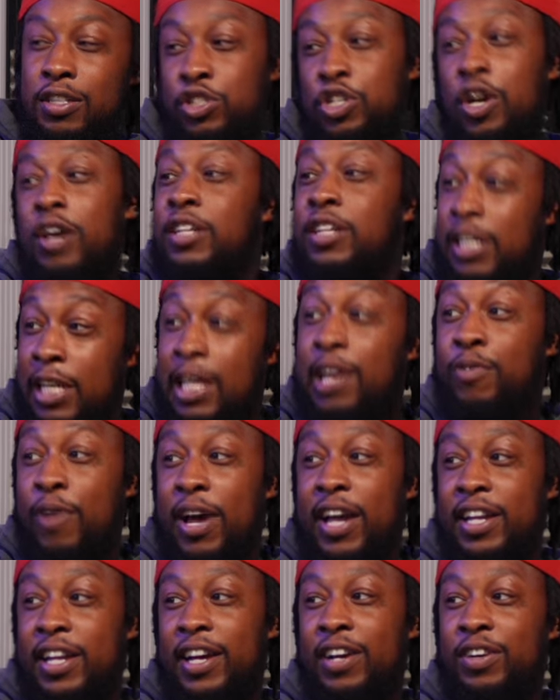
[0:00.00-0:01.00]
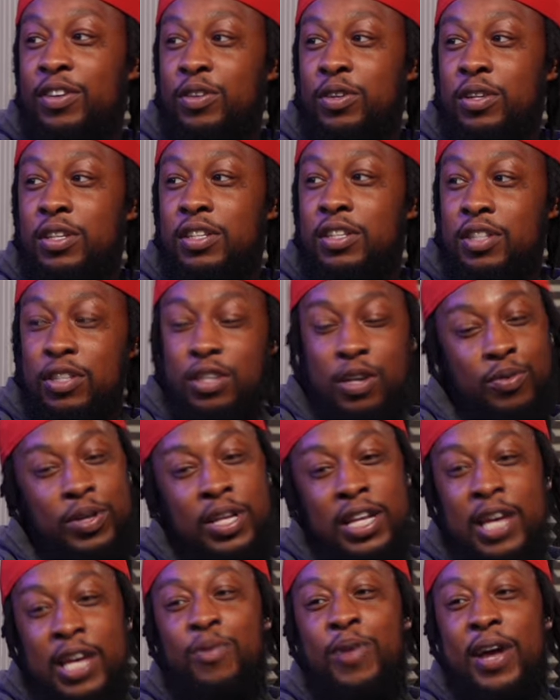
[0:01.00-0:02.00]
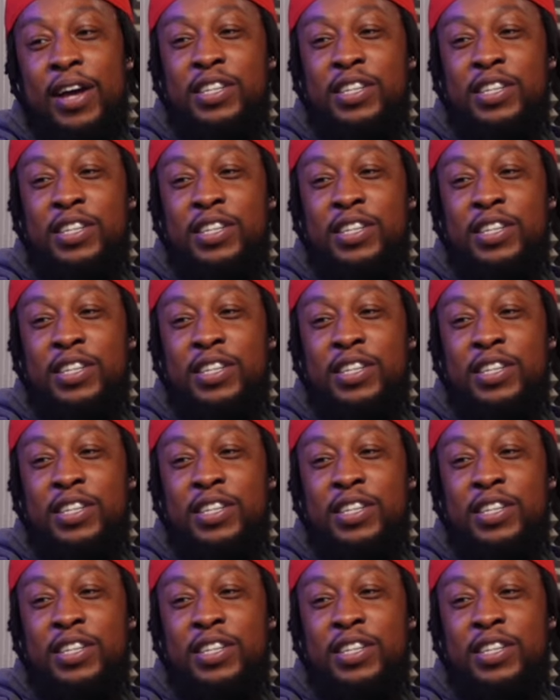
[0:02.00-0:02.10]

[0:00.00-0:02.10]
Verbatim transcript: Charlotte lit right now. Yeah. You know, we lit around